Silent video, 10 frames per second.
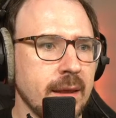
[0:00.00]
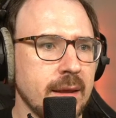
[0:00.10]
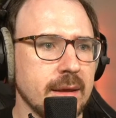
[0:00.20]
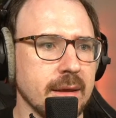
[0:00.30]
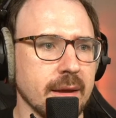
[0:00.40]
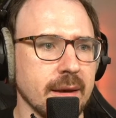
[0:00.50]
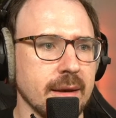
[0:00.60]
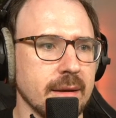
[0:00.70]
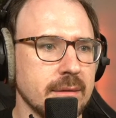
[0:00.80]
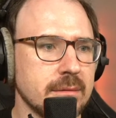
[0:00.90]

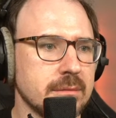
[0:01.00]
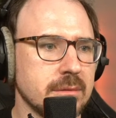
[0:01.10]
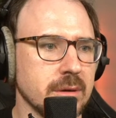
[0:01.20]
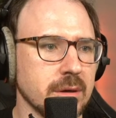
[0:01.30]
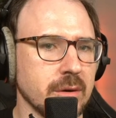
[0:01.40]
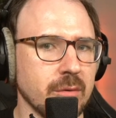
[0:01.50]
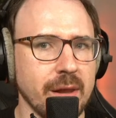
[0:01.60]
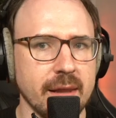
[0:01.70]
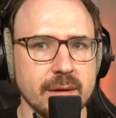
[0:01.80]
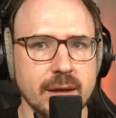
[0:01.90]

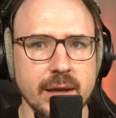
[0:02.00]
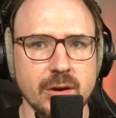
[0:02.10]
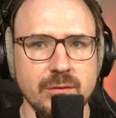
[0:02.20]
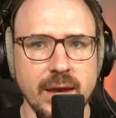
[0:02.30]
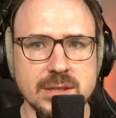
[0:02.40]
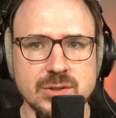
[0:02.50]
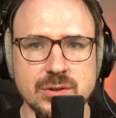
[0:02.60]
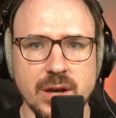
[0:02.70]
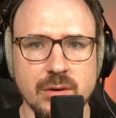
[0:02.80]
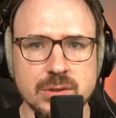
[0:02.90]
kind of
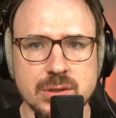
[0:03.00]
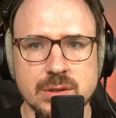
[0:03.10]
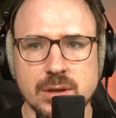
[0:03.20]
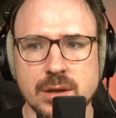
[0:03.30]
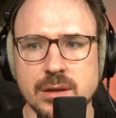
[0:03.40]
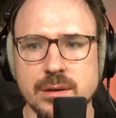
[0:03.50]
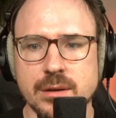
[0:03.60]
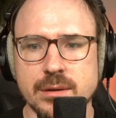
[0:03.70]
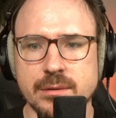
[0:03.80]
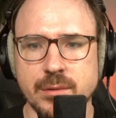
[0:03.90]
astronaut.
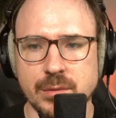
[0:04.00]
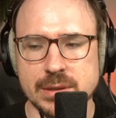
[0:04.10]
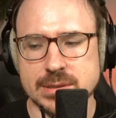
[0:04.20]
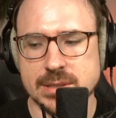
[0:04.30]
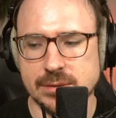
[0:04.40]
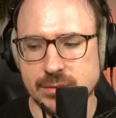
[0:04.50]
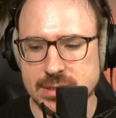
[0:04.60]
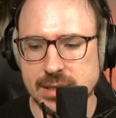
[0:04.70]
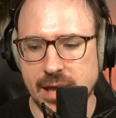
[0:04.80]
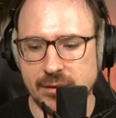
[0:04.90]
We
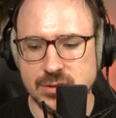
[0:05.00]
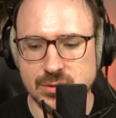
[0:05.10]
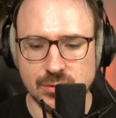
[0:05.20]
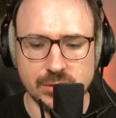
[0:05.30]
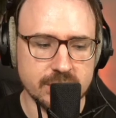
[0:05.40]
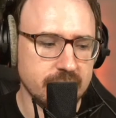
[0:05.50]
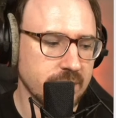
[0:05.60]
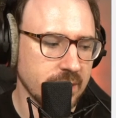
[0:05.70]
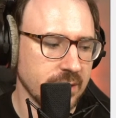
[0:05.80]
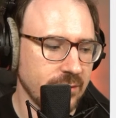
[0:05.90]
still have to
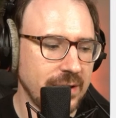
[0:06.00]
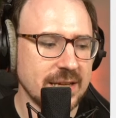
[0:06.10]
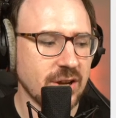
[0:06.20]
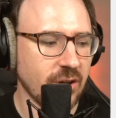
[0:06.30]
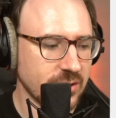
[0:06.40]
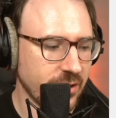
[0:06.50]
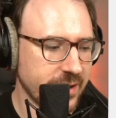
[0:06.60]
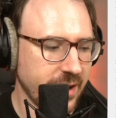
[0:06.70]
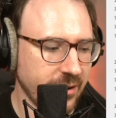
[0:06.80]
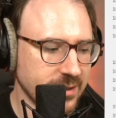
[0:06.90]
flesh out her
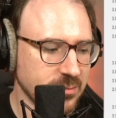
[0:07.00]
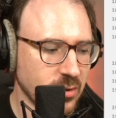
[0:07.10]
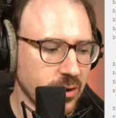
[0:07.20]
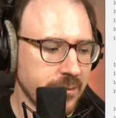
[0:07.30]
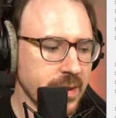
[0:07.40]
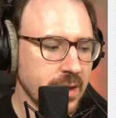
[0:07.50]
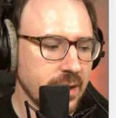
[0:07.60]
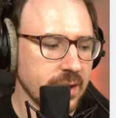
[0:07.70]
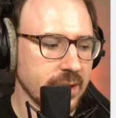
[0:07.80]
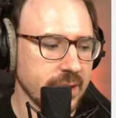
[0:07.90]
character more.
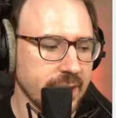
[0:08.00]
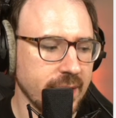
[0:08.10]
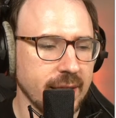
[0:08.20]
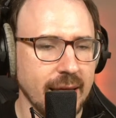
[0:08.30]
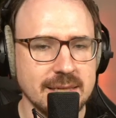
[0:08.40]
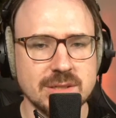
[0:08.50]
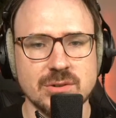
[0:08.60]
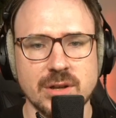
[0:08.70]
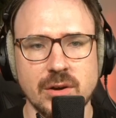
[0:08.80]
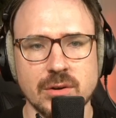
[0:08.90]
An
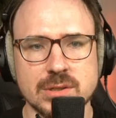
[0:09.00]
astronaut,